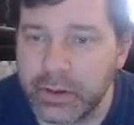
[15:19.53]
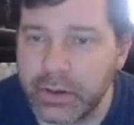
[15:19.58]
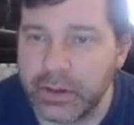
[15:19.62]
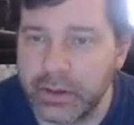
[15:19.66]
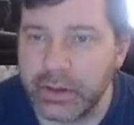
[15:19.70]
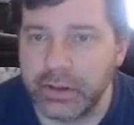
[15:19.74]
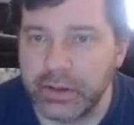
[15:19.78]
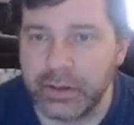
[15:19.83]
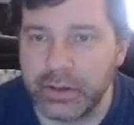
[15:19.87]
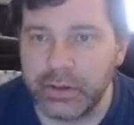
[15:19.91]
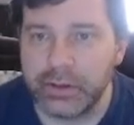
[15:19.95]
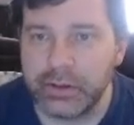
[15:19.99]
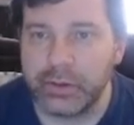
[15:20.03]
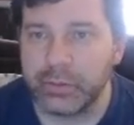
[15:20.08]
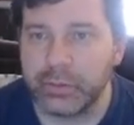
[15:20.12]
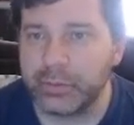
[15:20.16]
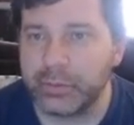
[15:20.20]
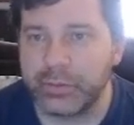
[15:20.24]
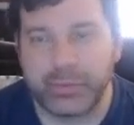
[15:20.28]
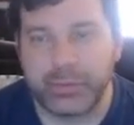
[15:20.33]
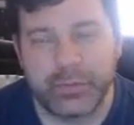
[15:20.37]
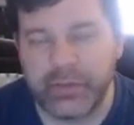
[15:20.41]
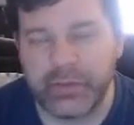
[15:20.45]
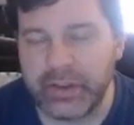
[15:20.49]
You know,
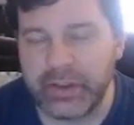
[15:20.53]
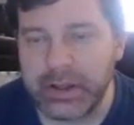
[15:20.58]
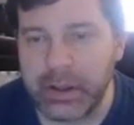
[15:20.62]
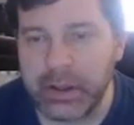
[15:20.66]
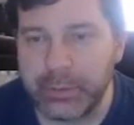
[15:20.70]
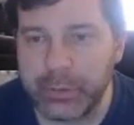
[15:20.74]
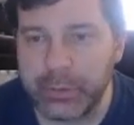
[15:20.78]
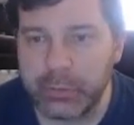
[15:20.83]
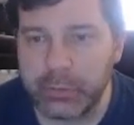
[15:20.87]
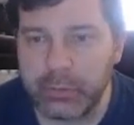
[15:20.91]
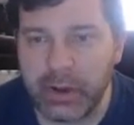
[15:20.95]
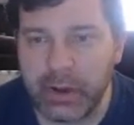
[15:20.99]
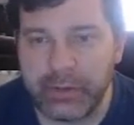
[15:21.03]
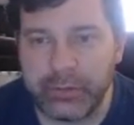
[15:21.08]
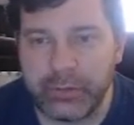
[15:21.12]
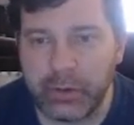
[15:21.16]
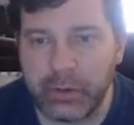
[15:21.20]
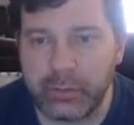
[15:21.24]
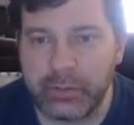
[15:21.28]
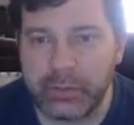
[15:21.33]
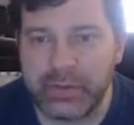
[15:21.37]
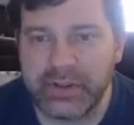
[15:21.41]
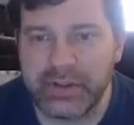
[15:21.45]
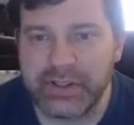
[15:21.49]
filling up your graveyard with
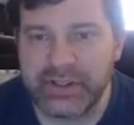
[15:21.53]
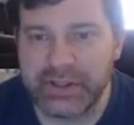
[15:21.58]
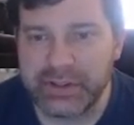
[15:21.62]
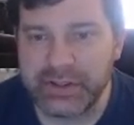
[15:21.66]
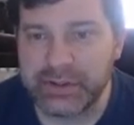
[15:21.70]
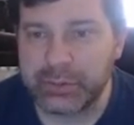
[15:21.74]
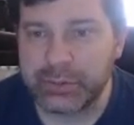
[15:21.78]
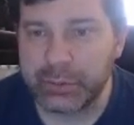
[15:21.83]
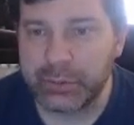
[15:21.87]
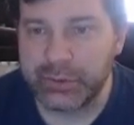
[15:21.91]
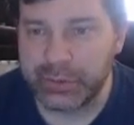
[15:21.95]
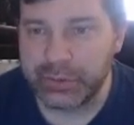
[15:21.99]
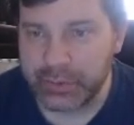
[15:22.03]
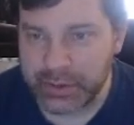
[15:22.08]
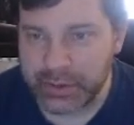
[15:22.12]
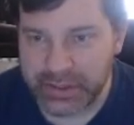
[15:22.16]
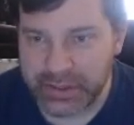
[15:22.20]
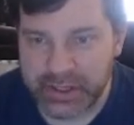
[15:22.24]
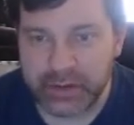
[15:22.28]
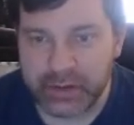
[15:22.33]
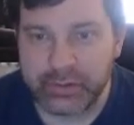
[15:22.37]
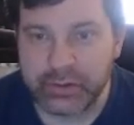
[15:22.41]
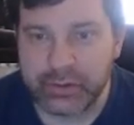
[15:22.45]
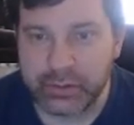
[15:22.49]
instants and sorceries,
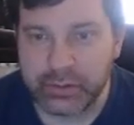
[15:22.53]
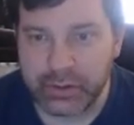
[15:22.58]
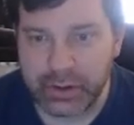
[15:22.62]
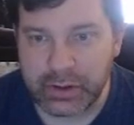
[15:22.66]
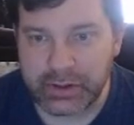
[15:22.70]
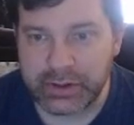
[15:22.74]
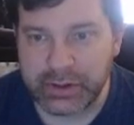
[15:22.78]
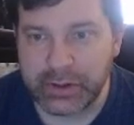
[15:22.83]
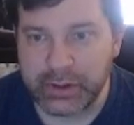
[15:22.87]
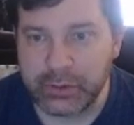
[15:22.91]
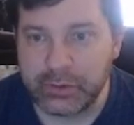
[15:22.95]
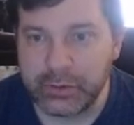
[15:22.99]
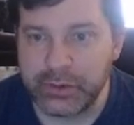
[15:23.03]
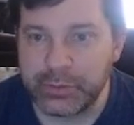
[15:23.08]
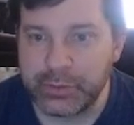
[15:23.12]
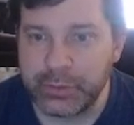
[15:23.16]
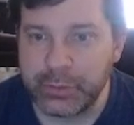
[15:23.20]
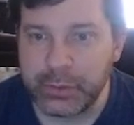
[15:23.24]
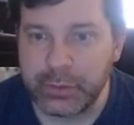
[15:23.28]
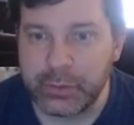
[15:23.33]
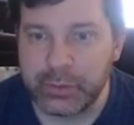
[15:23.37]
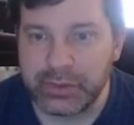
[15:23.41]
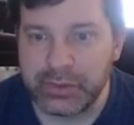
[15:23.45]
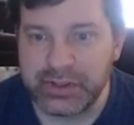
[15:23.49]
giving her a huge
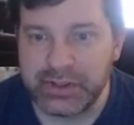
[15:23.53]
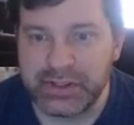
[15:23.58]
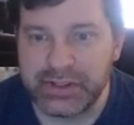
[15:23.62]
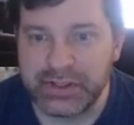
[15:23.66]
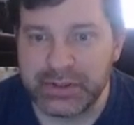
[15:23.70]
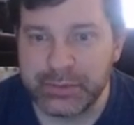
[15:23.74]
boost.